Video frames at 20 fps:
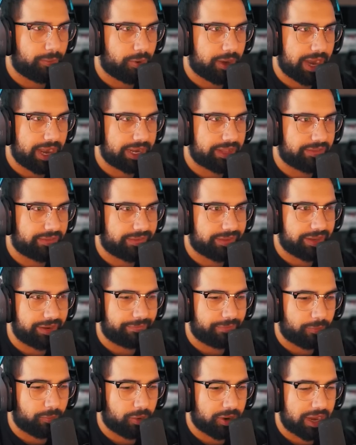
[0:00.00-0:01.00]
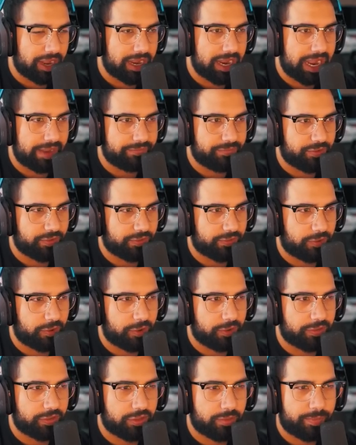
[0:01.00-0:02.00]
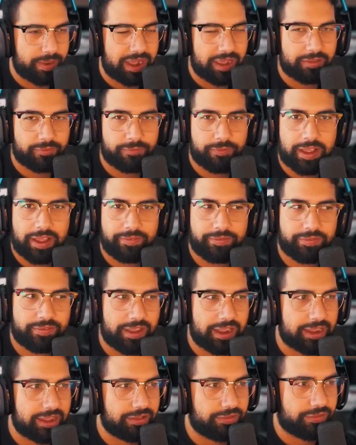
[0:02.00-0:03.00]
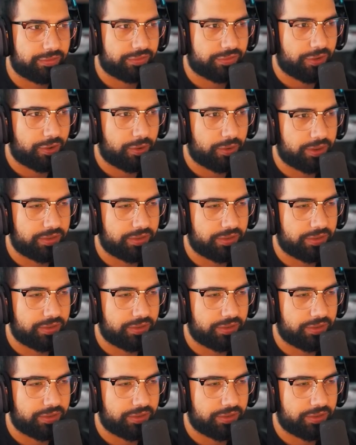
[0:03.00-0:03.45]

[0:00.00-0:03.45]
what I can see, from what I have just learned in the past five seconds or so,